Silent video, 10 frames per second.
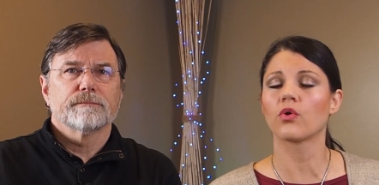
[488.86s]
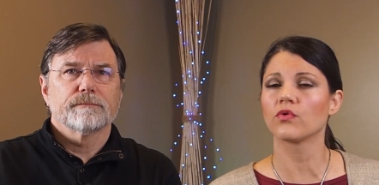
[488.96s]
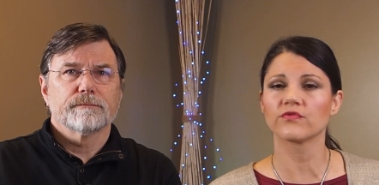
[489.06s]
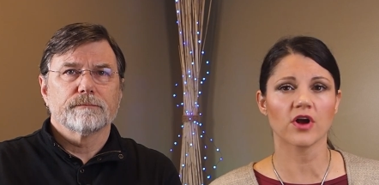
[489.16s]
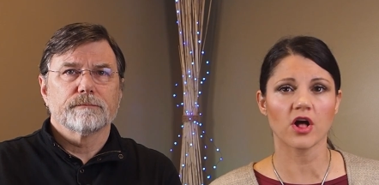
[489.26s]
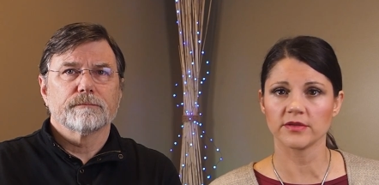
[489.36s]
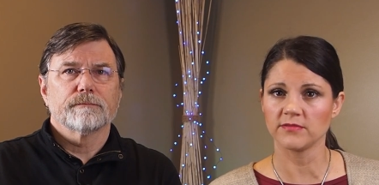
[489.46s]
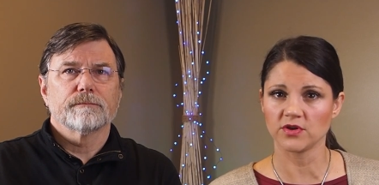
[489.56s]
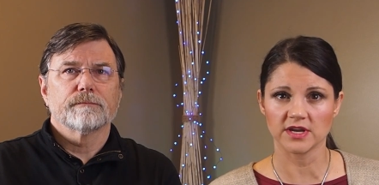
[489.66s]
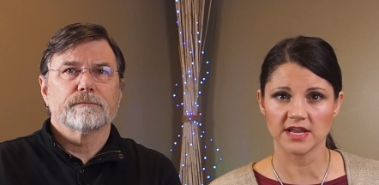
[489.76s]
Speaker 1: overall
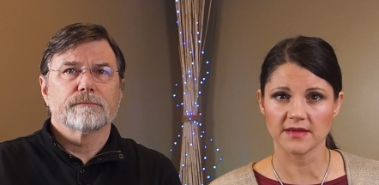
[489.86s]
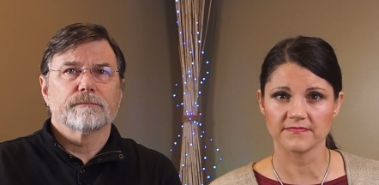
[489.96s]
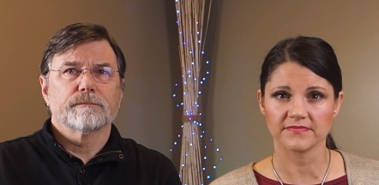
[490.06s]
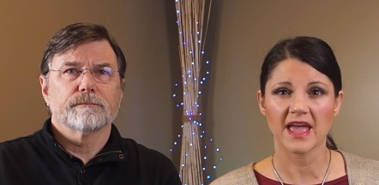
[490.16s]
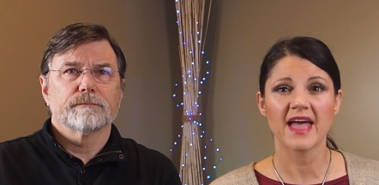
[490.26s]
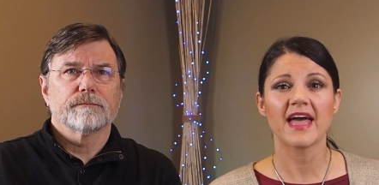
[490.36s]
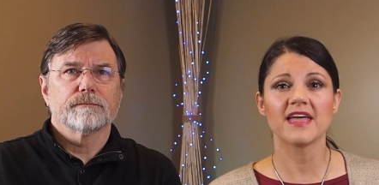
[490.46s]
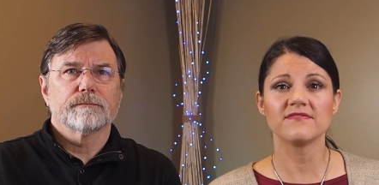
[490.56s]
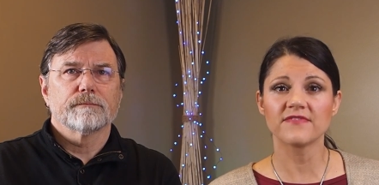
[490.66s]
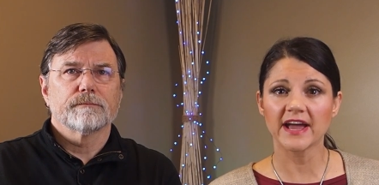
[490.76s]
immunity.
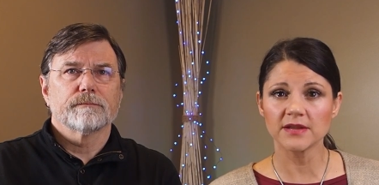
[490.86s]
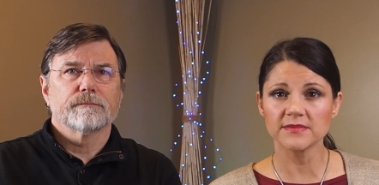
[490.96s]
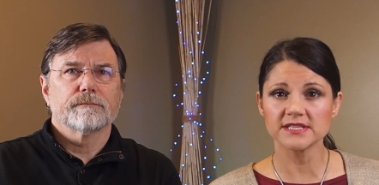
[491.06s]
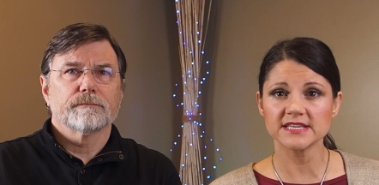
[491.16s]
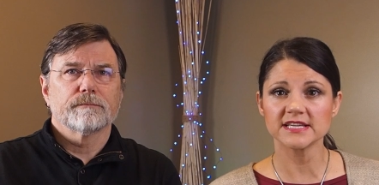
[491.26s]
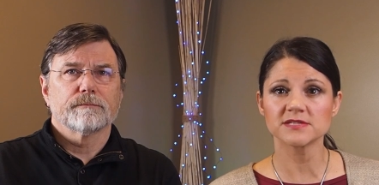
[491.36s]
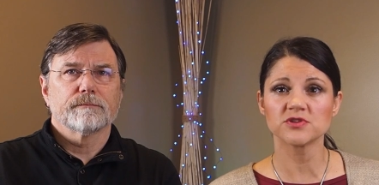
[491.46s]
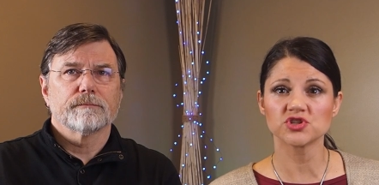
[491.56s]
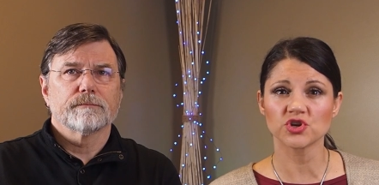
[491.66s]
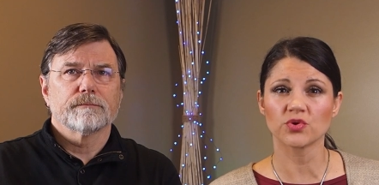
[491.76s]
And vitamin D has
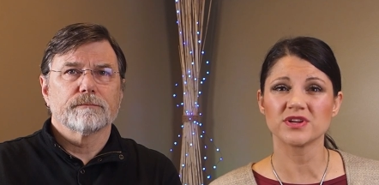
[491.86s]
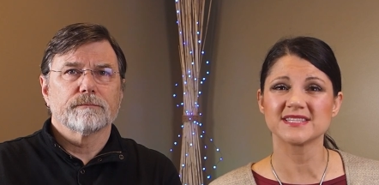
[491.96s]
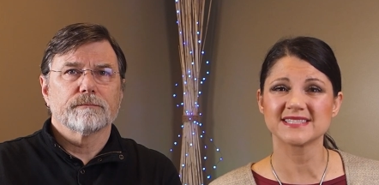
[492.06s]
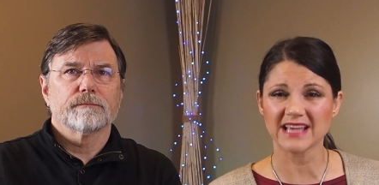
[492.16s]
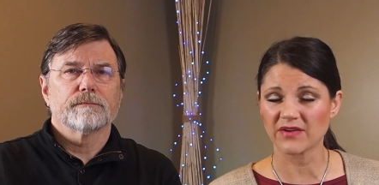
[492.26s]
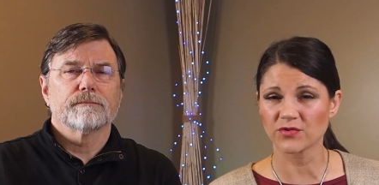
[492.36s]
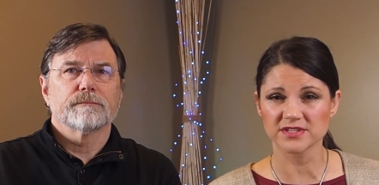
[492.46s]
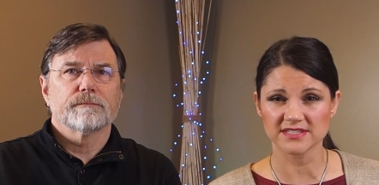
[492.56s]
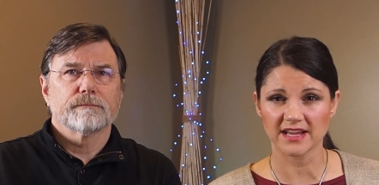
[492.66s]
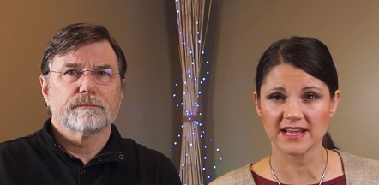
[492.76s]
been shown in several
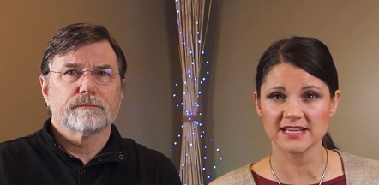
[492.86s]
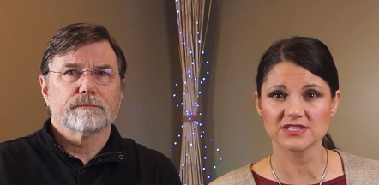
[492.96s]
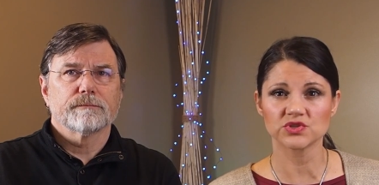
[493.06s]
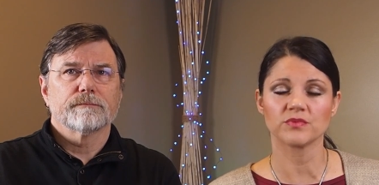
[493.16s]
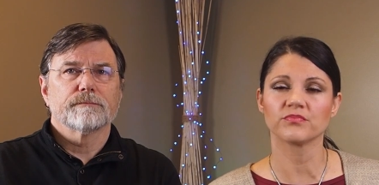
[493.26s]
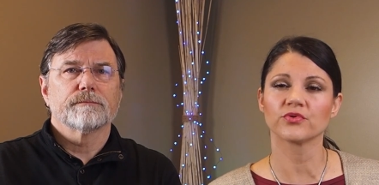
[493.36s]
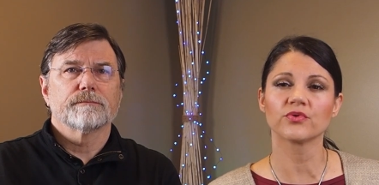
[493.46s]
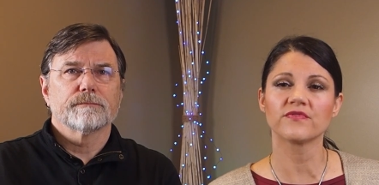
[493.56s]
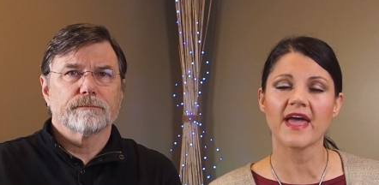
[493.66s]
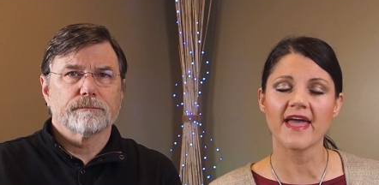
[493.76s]
studies to
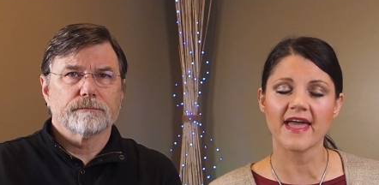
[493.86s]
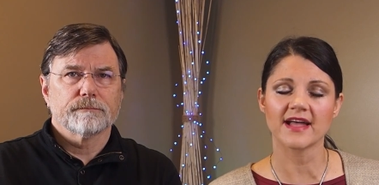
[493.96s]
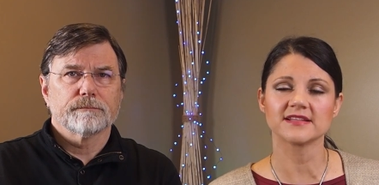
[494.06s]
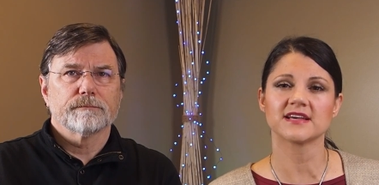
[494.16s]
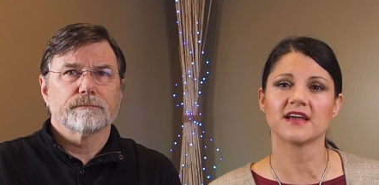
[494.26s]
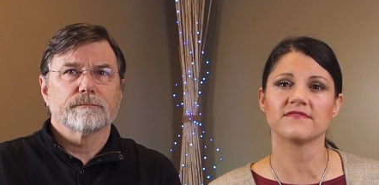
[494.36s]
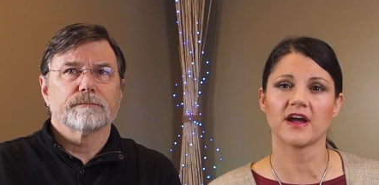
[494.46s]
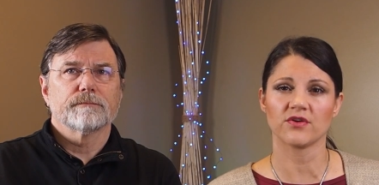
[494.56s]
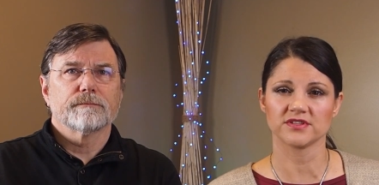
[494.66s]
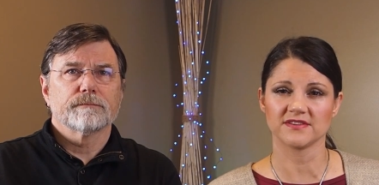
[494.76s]
improve
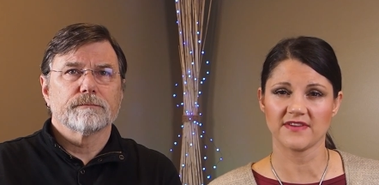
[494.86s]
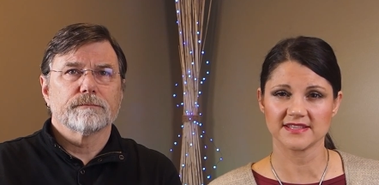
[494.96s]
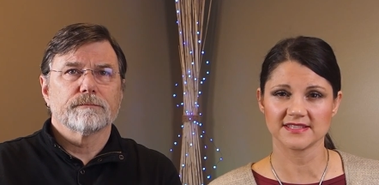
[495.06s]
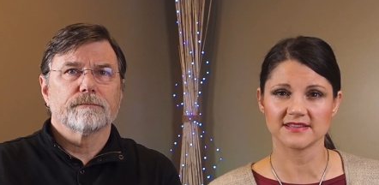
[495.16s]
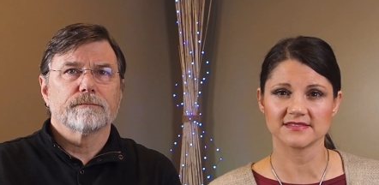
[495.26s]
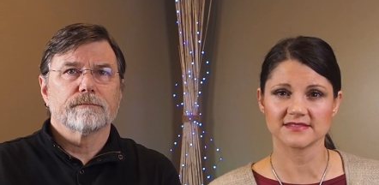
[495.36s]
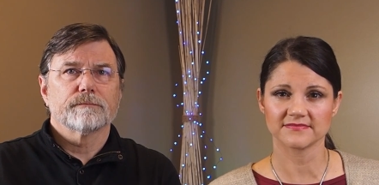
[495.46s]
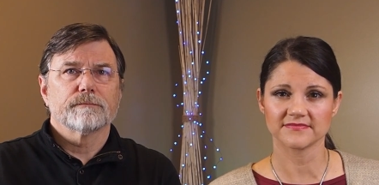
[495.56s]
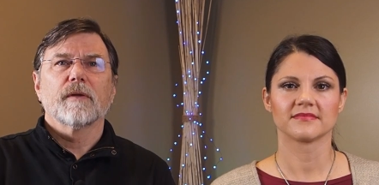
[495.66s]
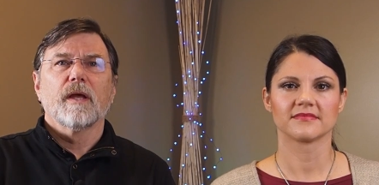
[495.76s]
antiviral
Speaker 2: defenses.
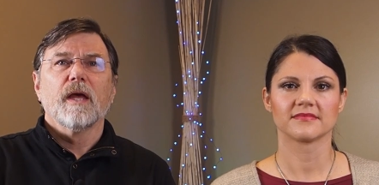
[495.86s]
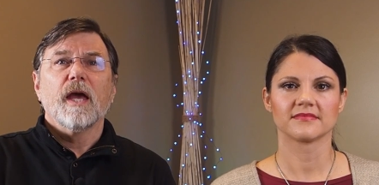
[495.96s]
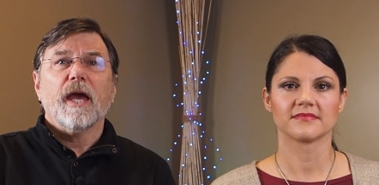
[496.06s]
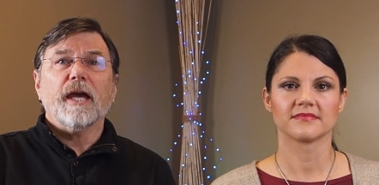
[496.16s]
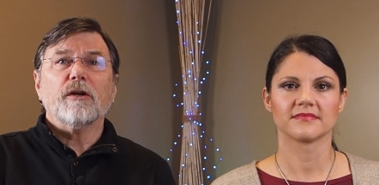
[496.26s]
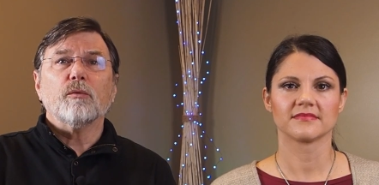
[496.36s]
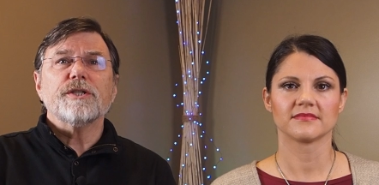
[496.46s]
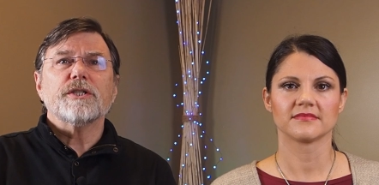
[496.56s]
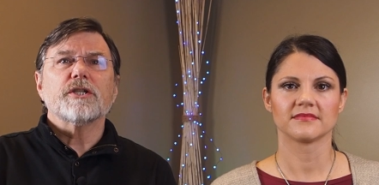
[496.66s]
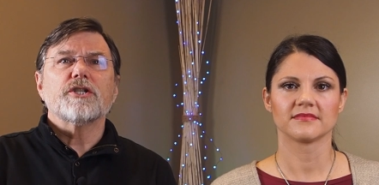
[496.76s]
And we
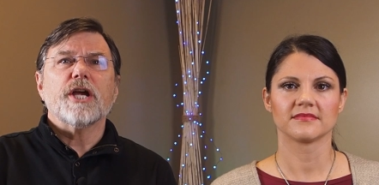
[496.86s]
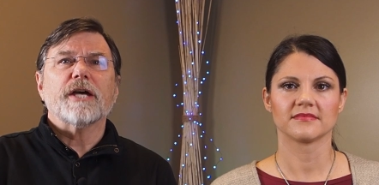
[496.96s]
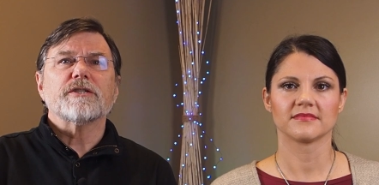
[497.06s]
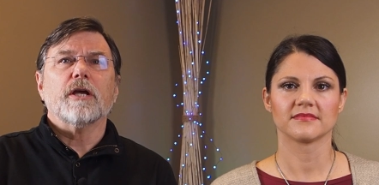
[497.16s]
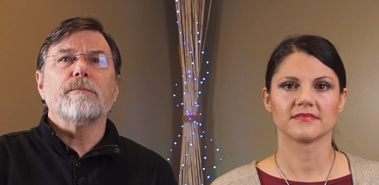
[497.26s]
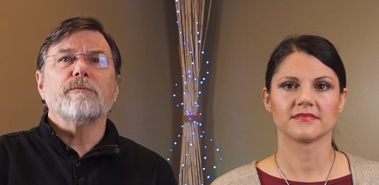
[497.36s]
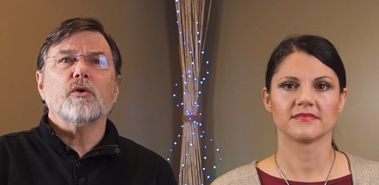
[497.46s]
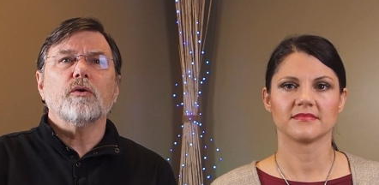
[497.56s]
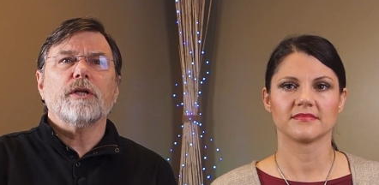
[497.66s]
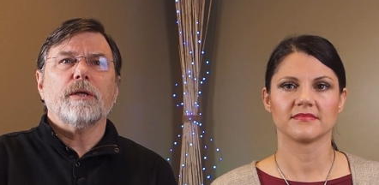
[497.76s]
suggest
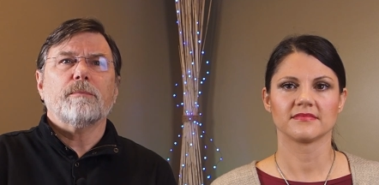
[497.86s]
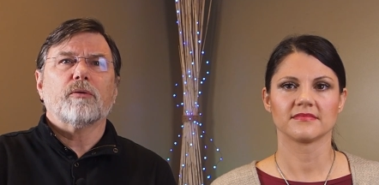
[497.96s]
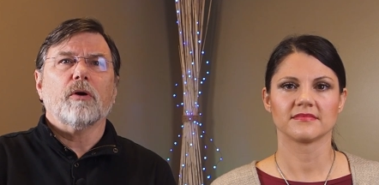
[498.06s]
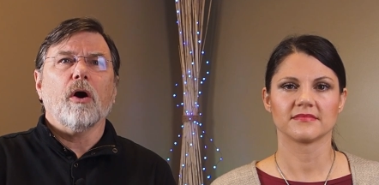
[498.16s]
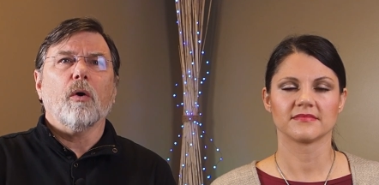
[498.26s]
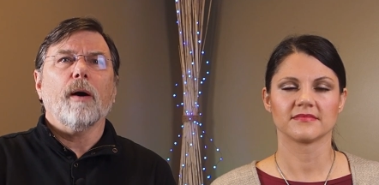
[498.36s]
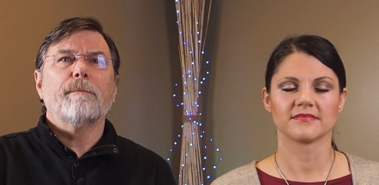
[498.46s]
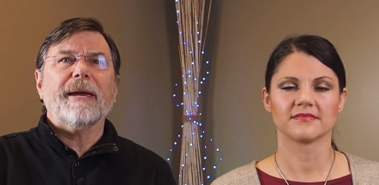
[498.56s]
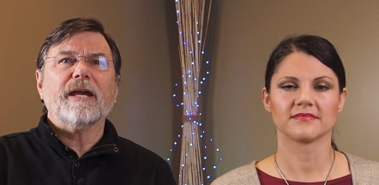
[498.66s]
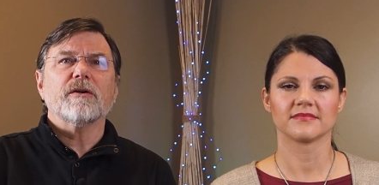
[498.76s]
Immunity Pro, a
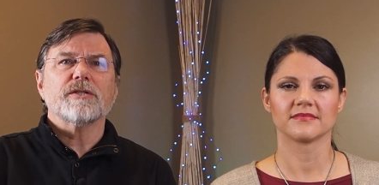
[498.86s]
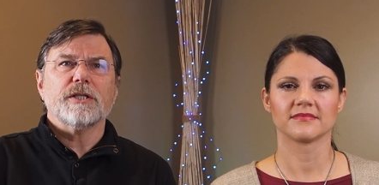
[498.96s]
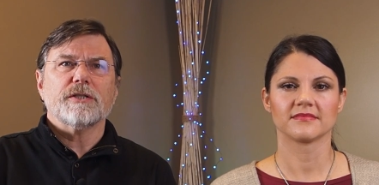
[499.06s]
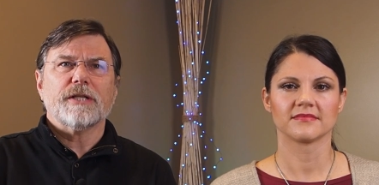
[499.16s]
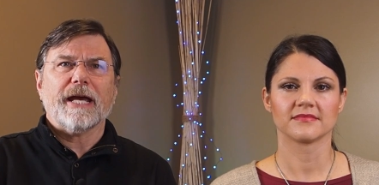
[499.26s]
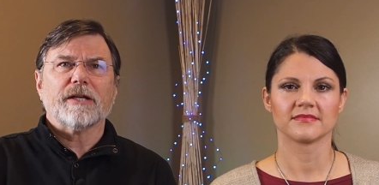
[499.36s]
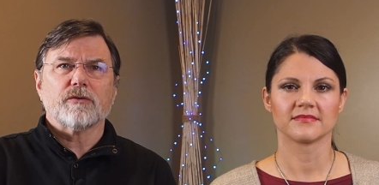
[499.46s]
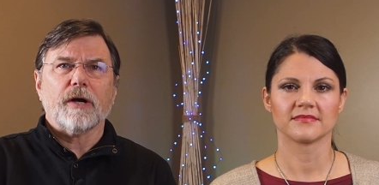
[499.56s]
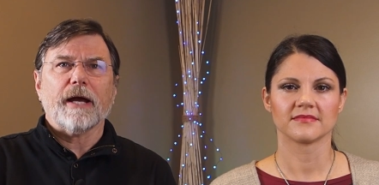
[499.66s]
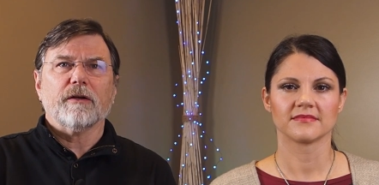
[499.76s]
baker's yeast
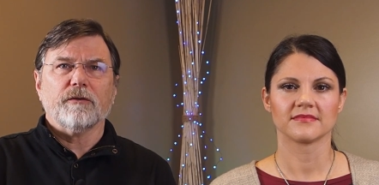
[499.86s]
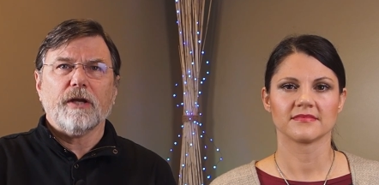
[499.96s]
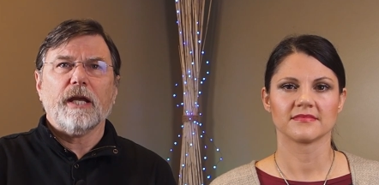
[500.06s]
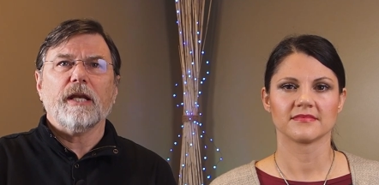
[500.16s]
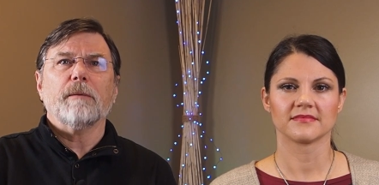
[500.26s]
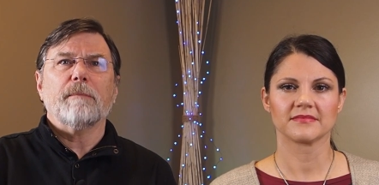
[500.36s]
extract containing